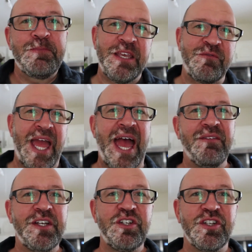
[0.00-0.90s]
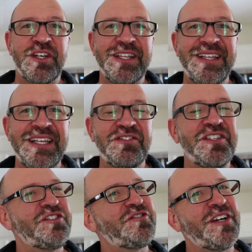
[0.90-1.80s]
If you haven't and you're looking in these
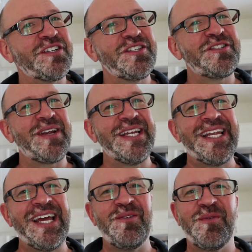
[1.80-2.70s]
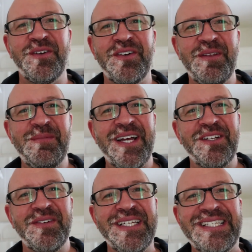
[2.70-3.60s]
instructions right now, wondering
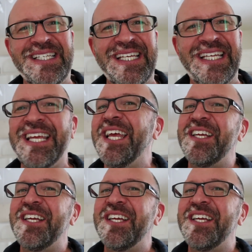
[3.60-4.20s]
about green tea,